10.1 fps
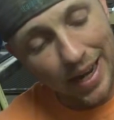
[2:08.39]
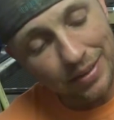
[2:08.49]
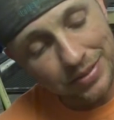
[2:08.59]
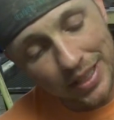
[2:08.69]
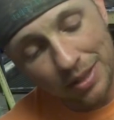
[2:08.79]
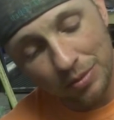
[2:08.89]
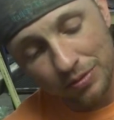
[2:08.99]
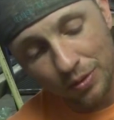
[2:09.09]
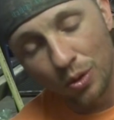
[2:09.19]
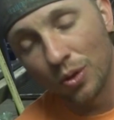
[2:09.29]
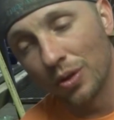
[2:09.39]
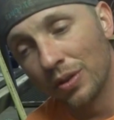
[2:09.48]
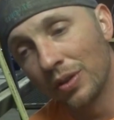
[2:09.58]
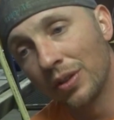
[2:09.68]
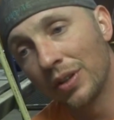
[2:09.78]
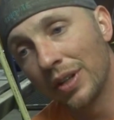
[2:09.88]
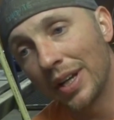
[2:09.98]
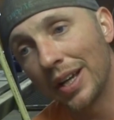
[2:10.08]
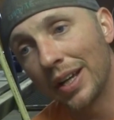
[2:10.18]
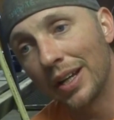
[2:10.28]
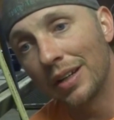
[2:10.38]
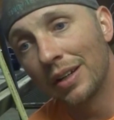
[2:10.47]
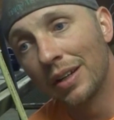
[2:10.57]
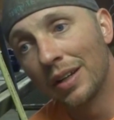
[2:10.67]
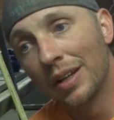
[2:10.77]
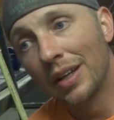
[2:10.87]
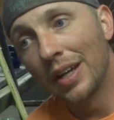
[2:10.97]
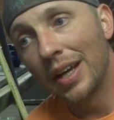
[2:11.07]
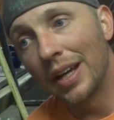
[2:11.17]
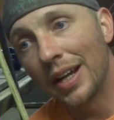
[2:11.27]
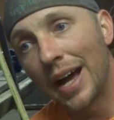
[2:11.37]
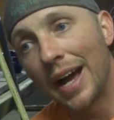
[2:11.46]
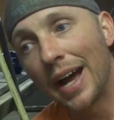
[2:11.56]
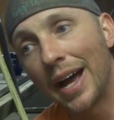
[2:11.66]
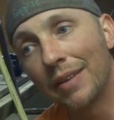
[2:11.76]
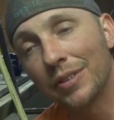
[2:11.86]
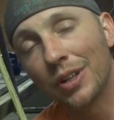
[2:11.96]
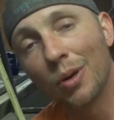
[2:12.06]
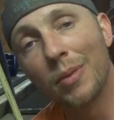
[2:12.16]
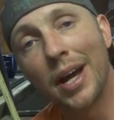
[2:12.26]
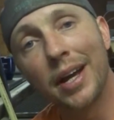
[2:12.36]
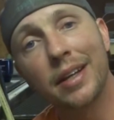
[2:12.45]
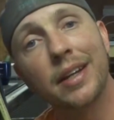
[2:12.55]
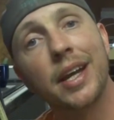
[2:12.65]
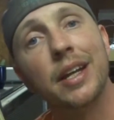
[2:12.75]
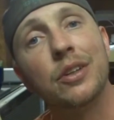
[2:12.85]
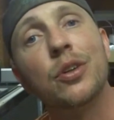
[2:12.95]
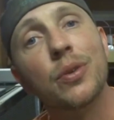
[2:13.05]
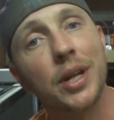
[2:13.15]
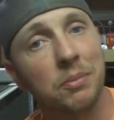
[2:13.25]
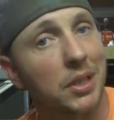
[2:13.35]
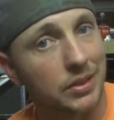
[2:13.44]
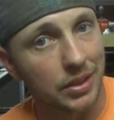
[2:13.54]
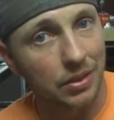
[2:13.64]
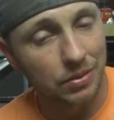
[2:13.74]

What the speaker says: I've said it before, and I have to go back and correct myself.